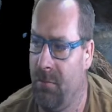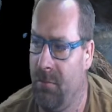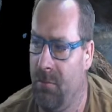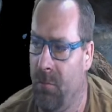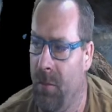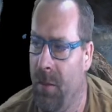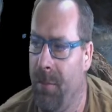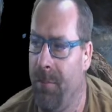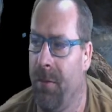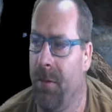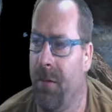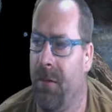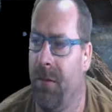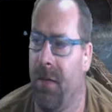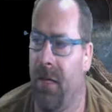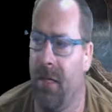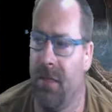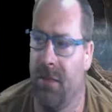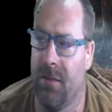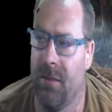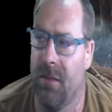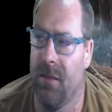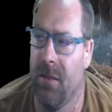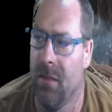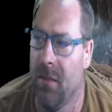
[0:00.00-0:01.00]
we
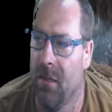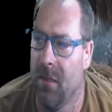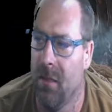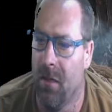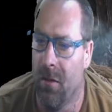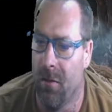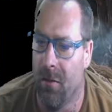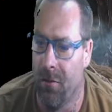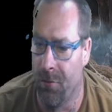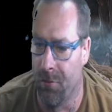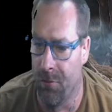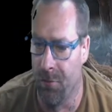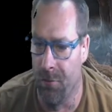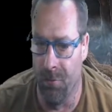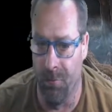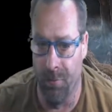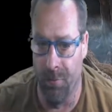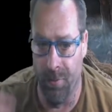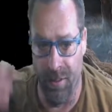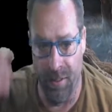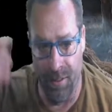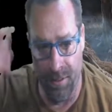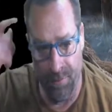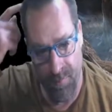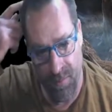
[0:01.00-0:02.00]
progress through the
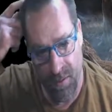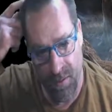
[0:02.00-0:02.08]
week.